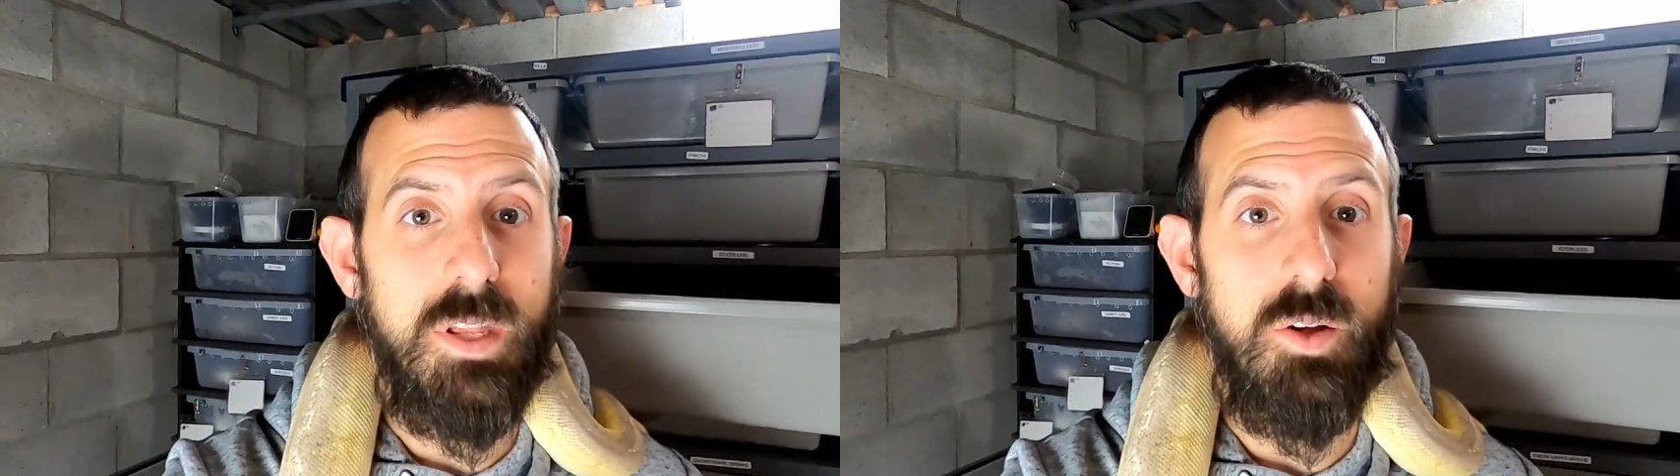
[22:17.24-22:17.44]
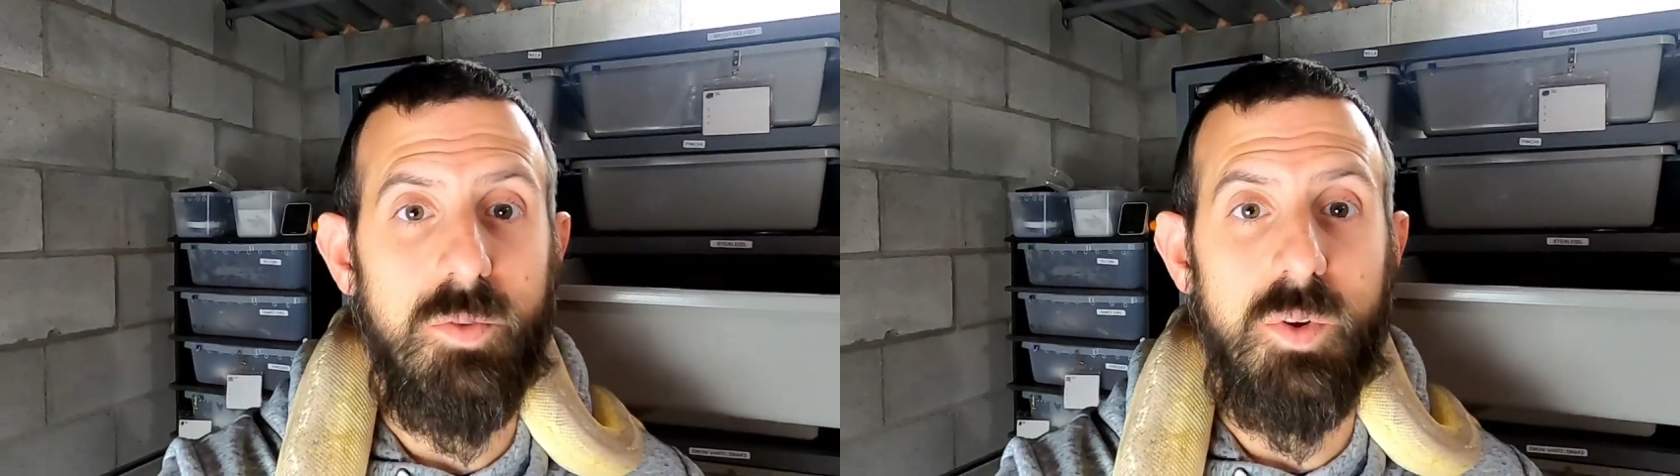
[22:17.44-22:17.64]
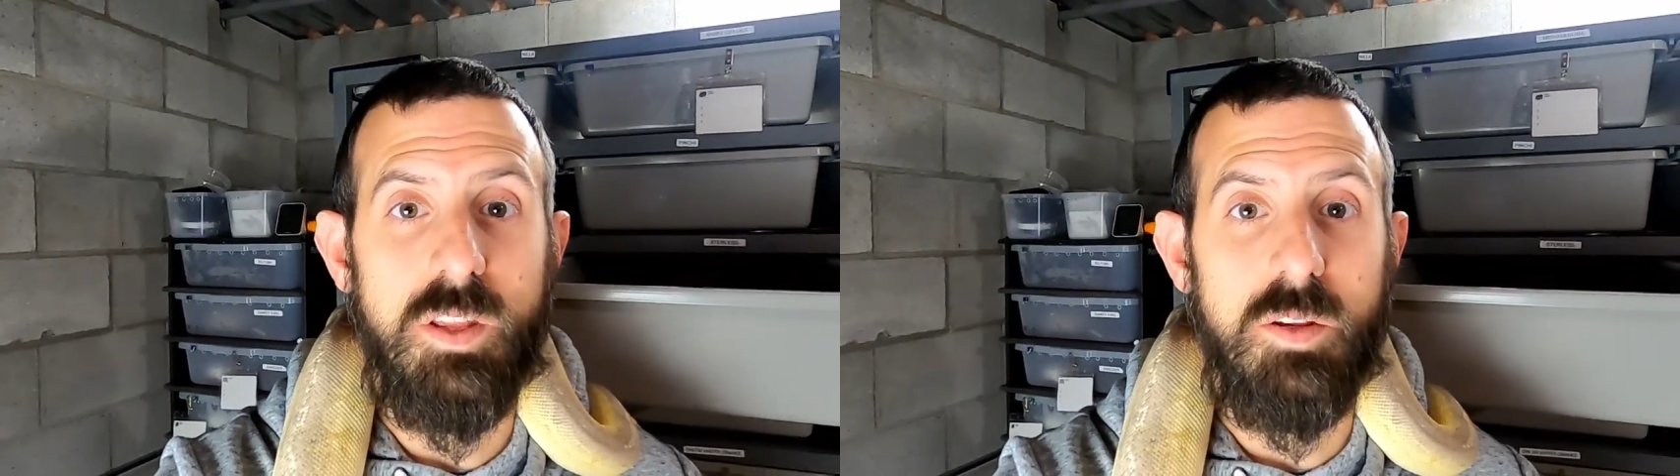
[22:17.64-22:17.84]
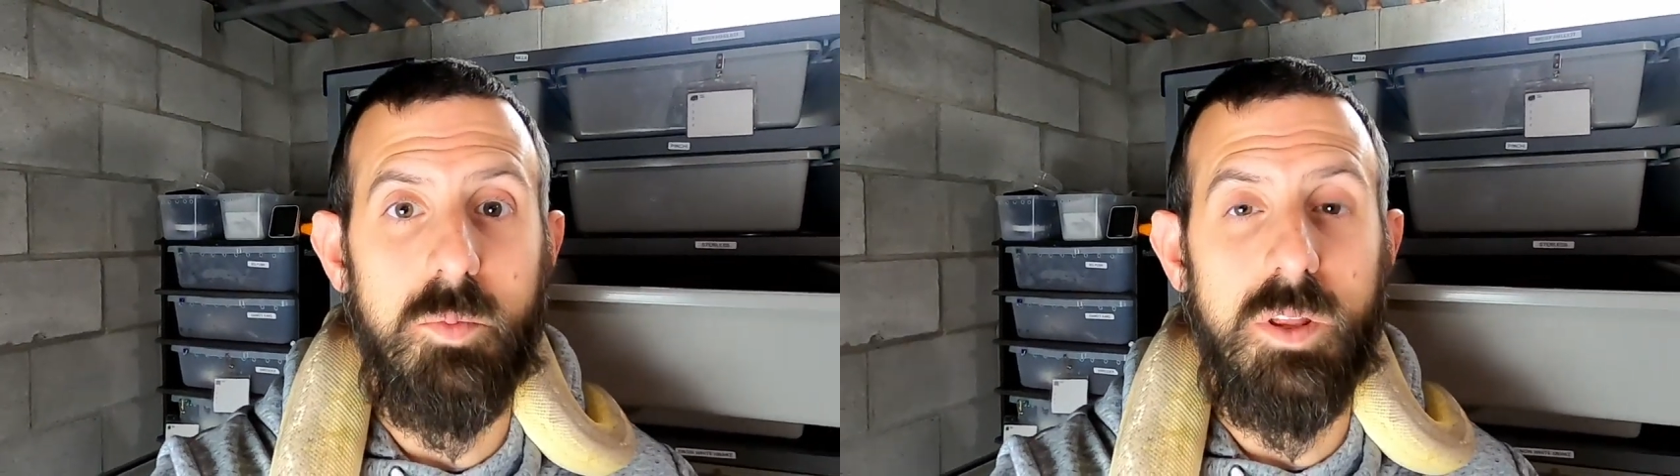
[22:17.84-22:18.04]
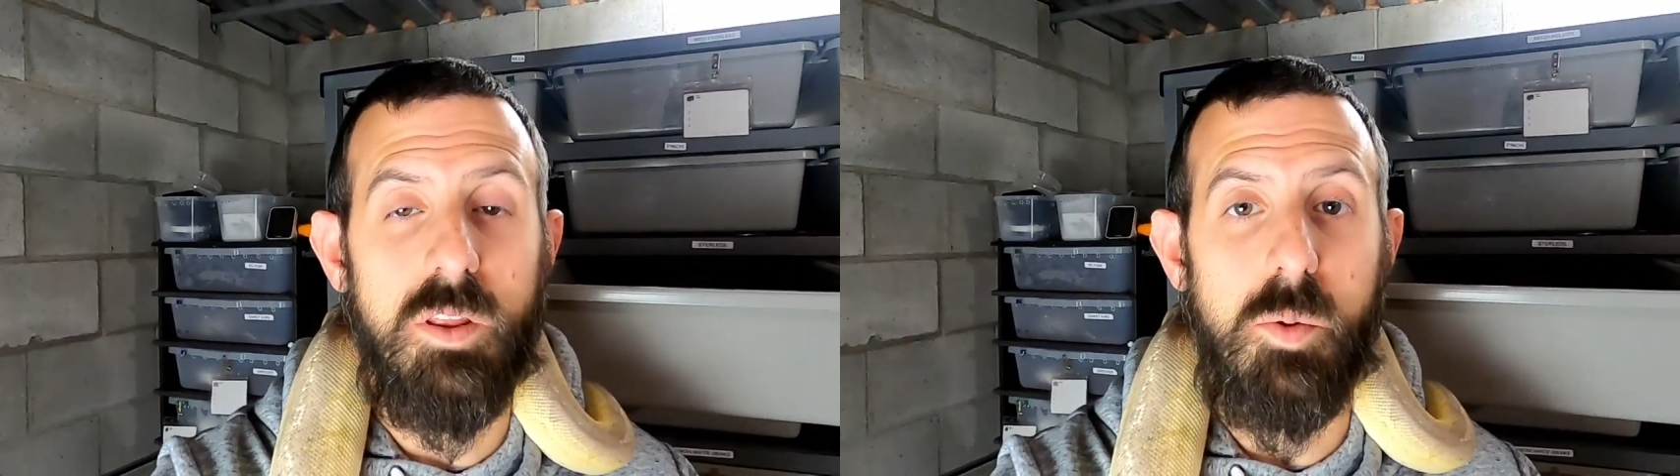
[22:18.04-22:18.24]
if you get
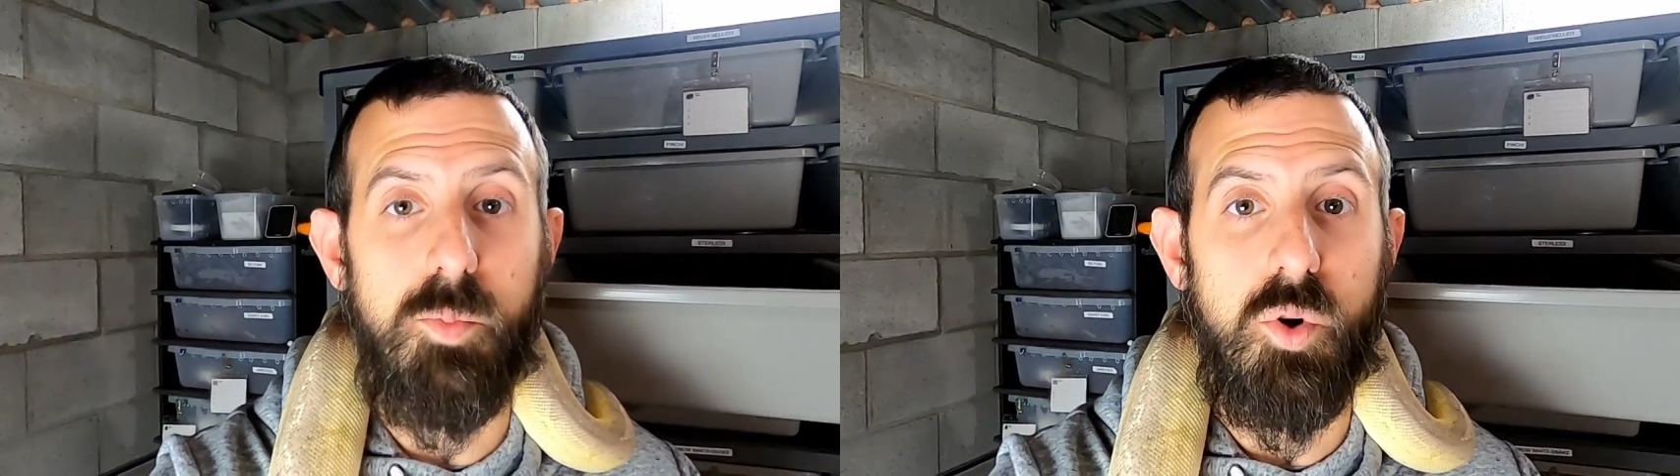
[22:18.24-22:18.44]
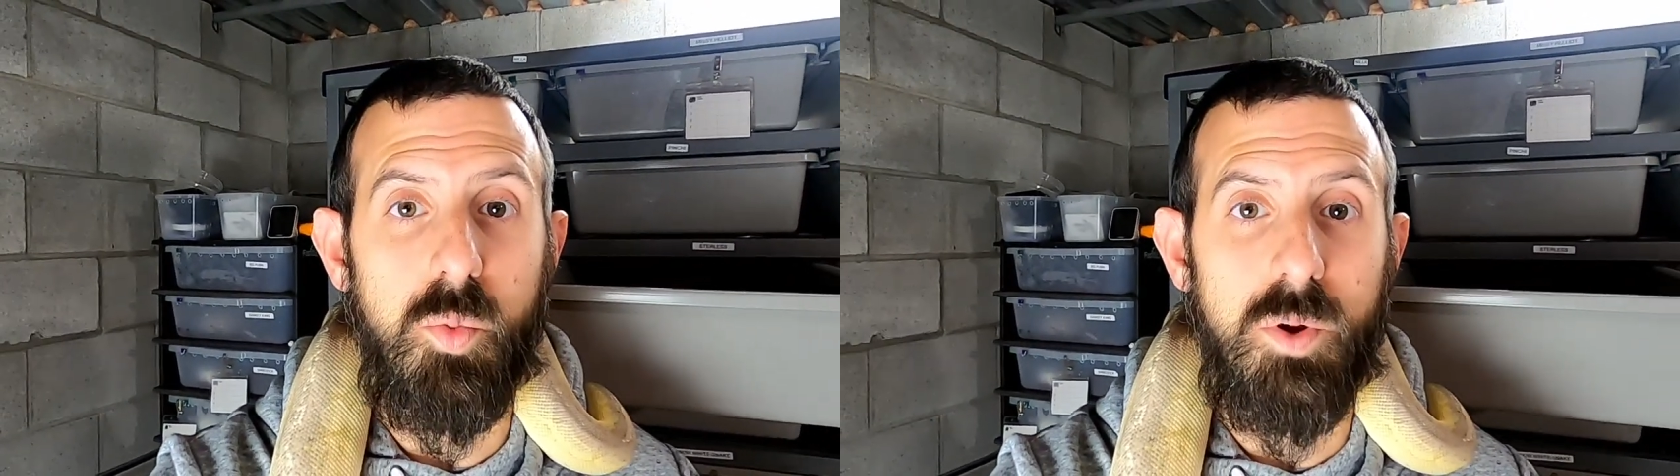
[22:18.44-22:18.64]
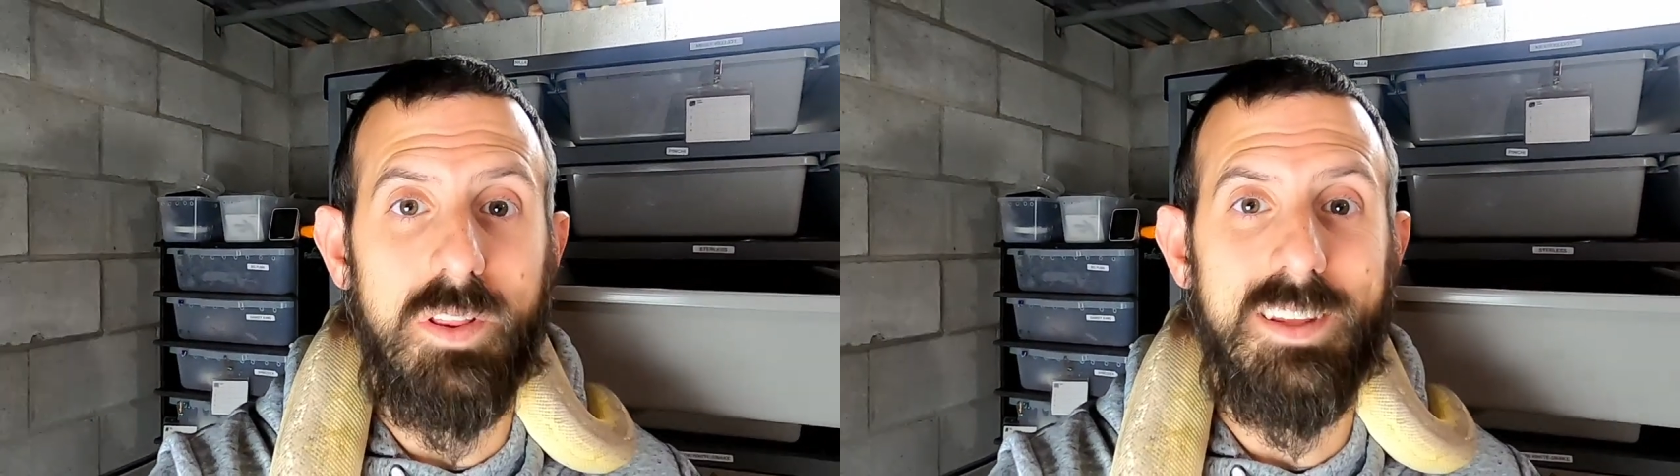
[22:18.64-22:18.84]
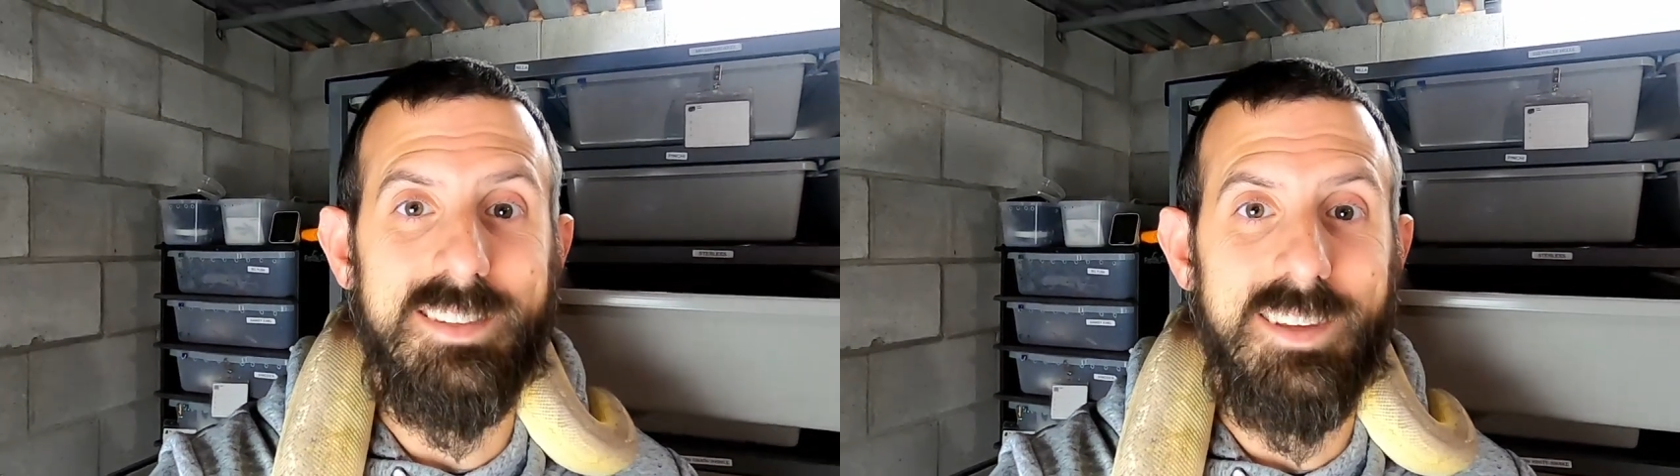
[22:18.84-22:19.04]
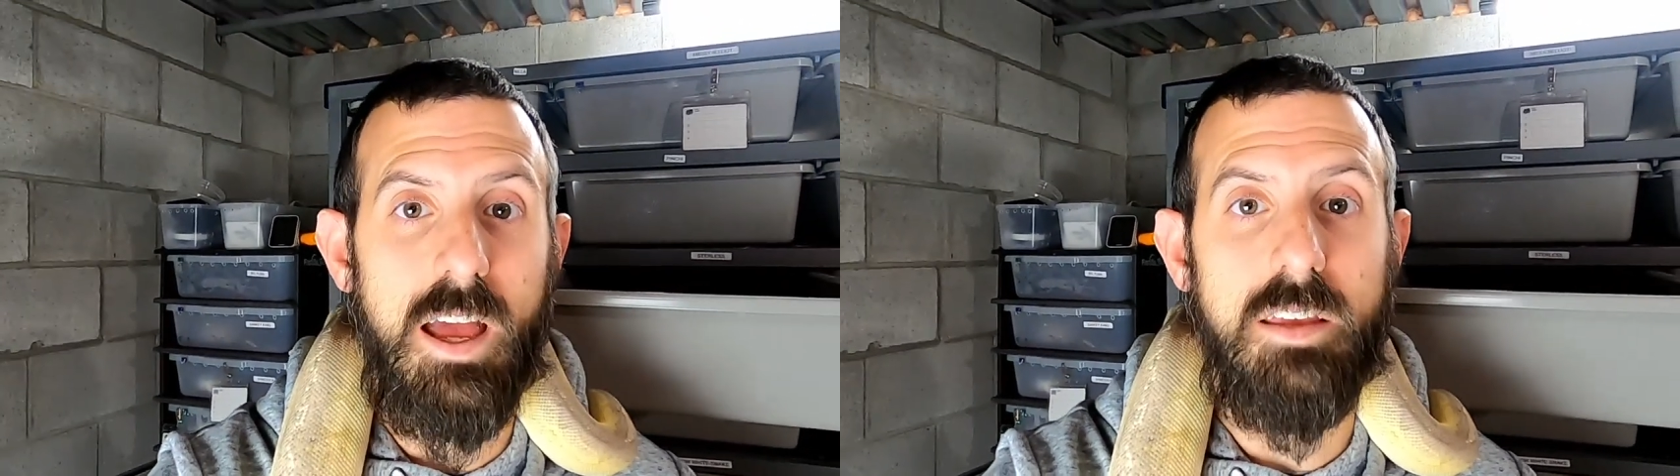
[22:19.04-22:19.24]
them in the appropriately
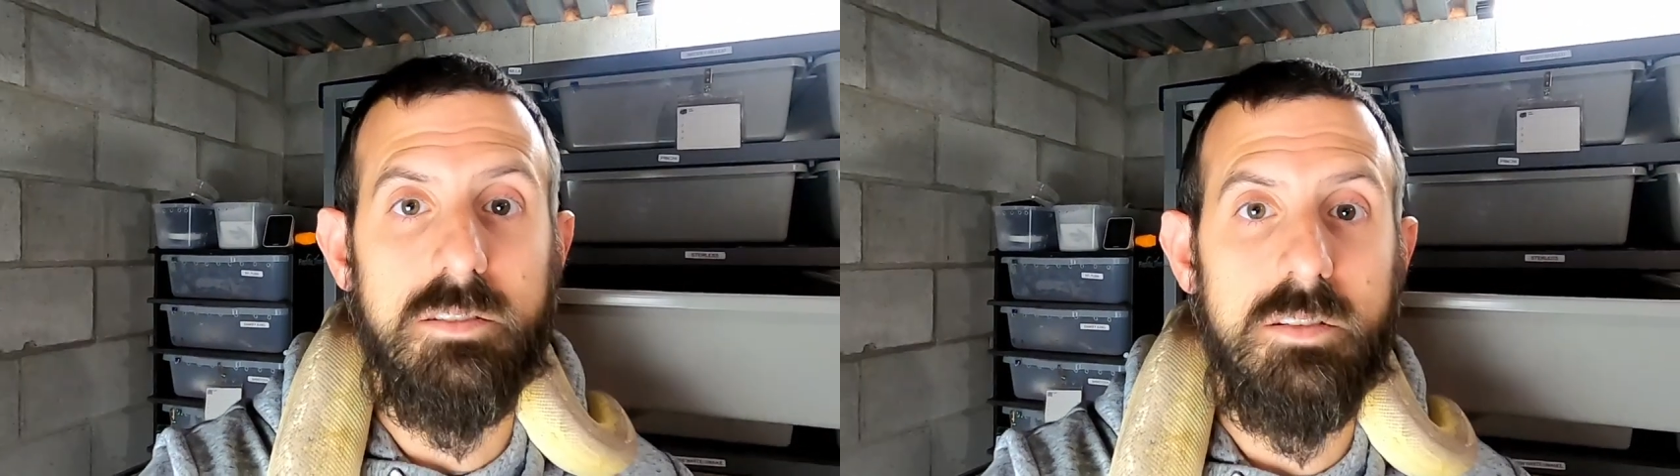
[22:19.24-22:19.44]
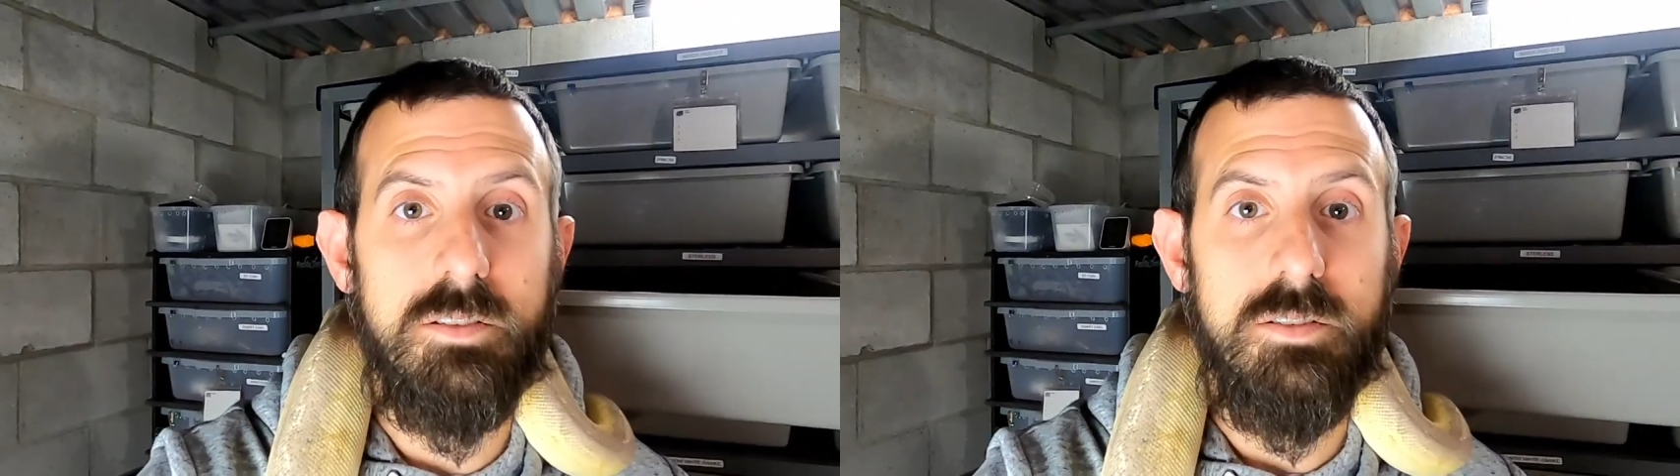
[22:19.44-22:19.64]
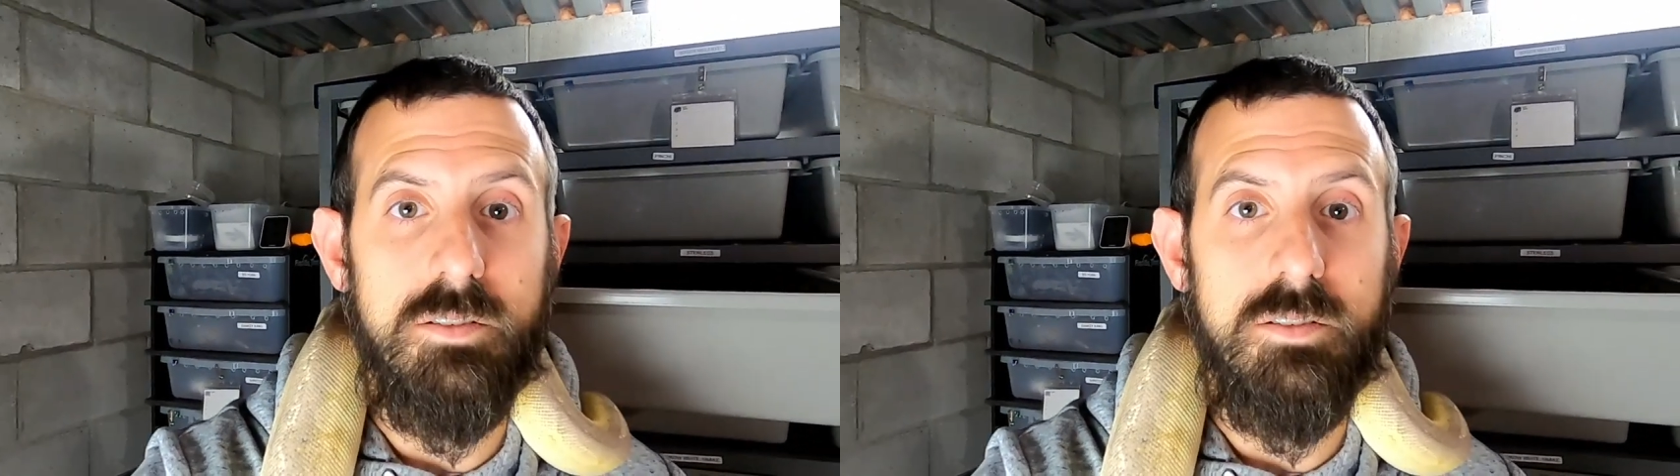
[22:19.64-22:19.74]
sized